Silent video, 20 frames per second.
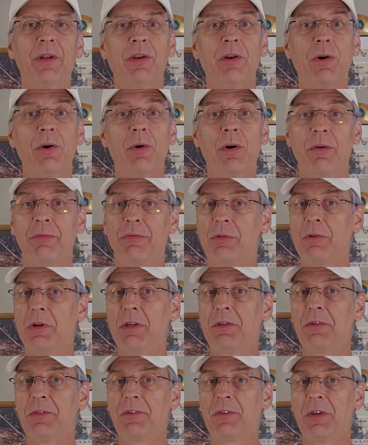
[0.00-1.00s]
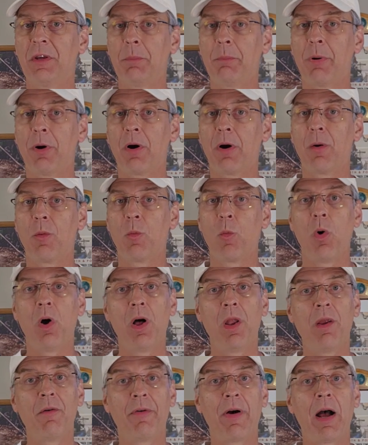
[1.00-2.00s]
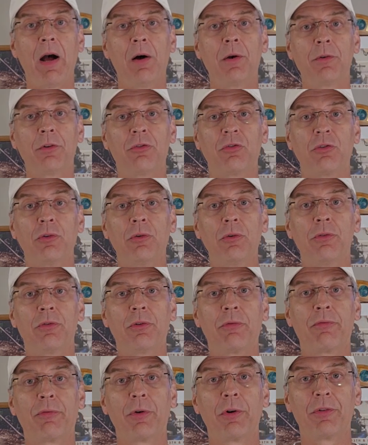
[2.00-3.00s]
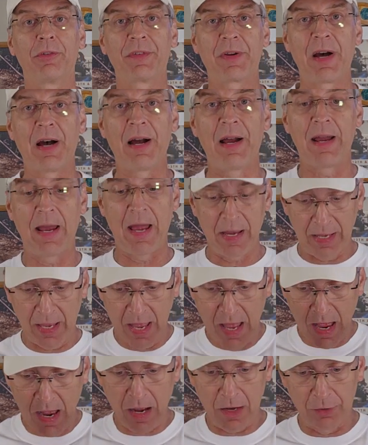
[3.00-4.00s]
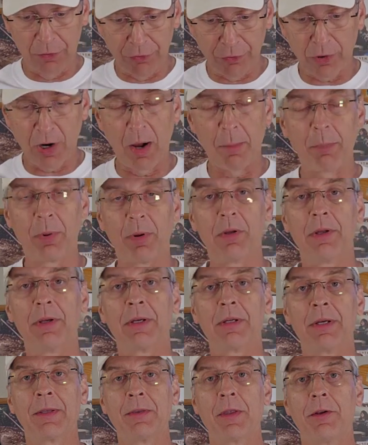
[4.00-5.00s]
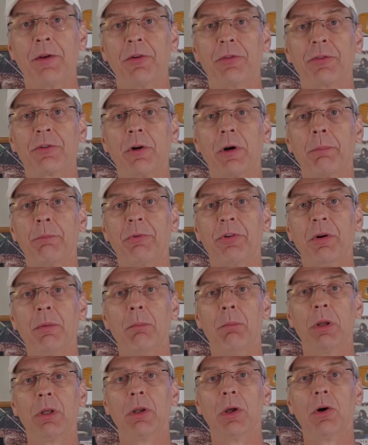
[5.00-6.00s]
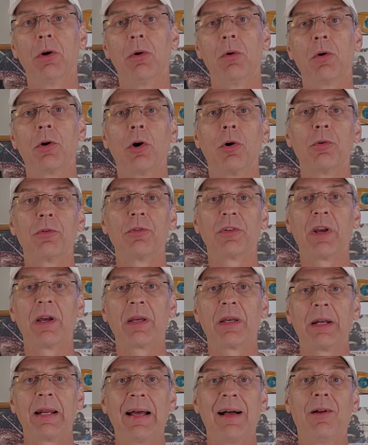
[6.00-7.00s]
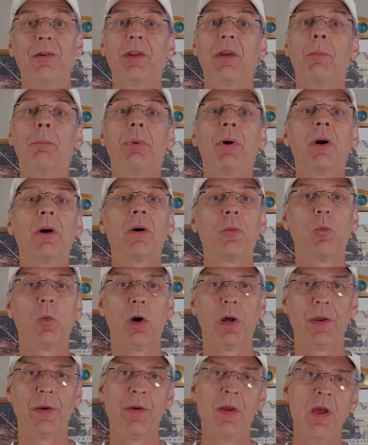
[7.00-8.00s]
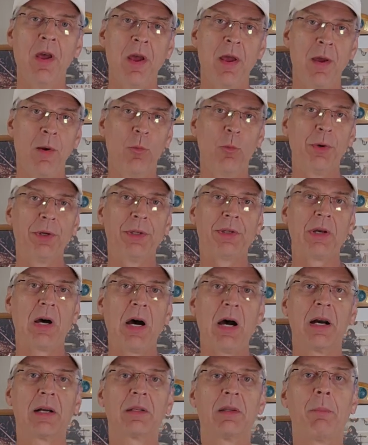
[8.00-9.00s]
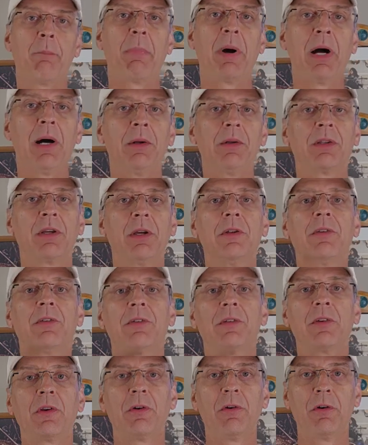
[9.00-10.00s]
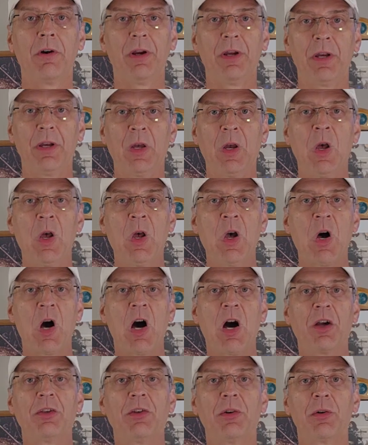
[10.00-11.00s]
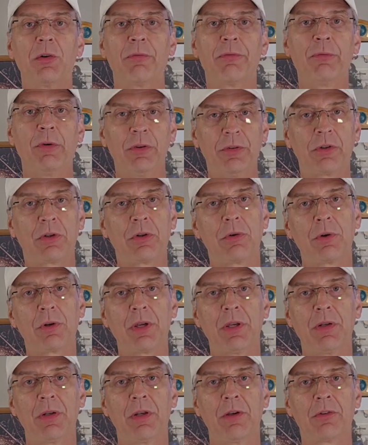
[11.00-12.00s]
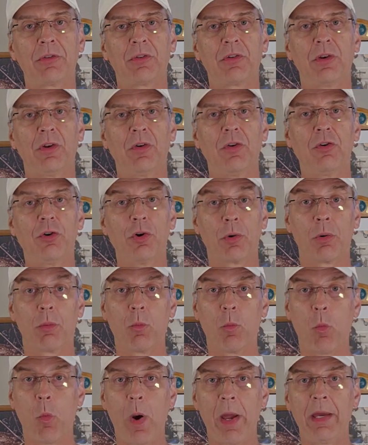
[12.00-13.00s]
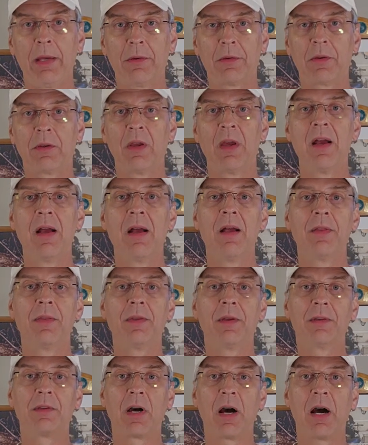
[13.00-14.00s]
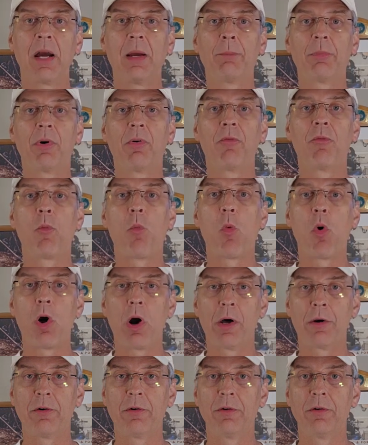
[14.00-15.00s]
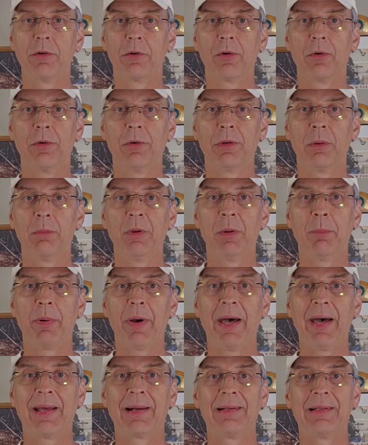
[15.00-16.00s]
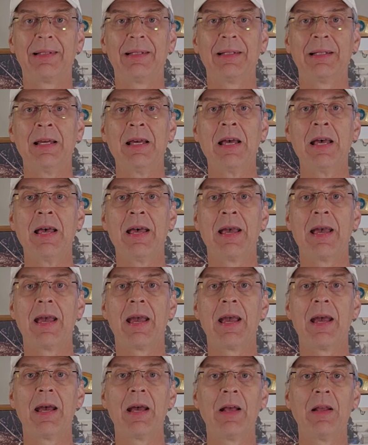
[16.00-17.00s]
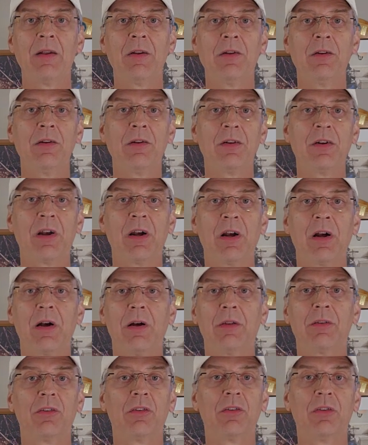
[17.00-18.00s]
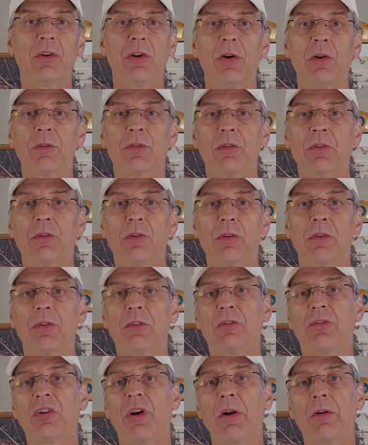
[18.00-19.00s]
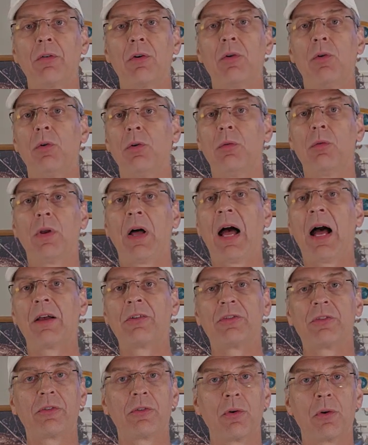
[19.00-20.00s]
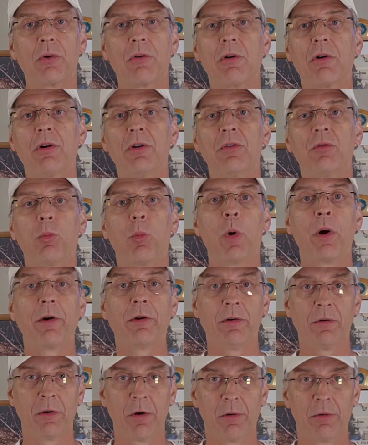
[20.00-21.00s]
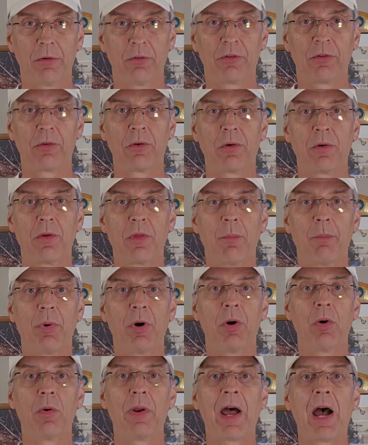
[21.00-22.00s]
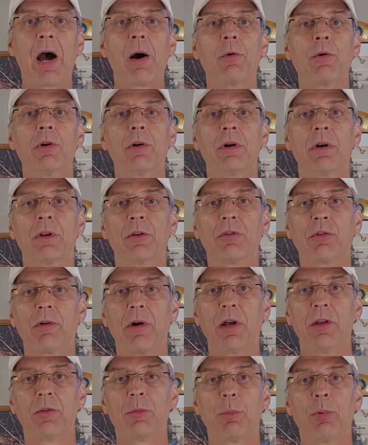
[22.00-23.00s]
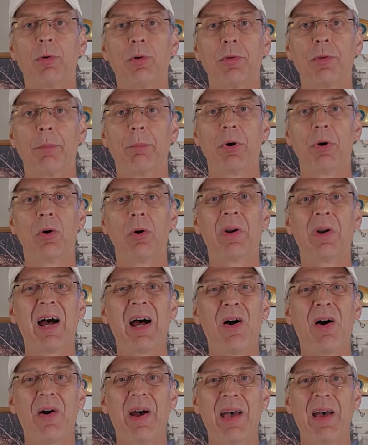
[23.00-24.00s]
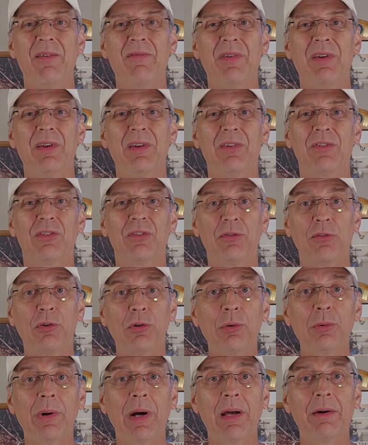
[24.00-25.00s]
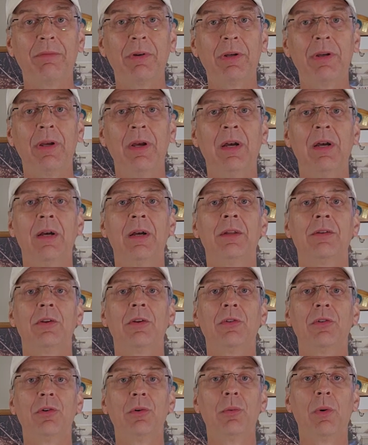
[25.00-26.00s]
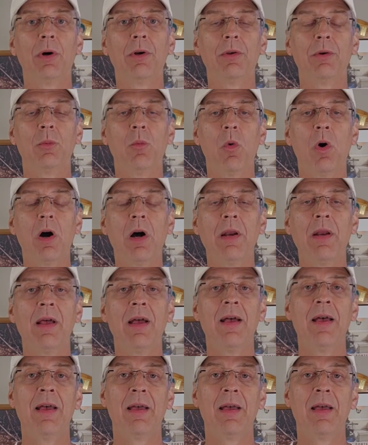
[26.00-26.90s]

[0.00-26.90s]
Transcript: video. If you didn't see part 1 of how to choose your first kayak, I'll drop a link in the description below. Go check it out. In part 1, we talked about considering your physical condition, your weight, the type of water you're going to be paddling, and your general storage, where you're going to store the boat, how are you going to transport the boat, how heavy is too heavy to do what you want.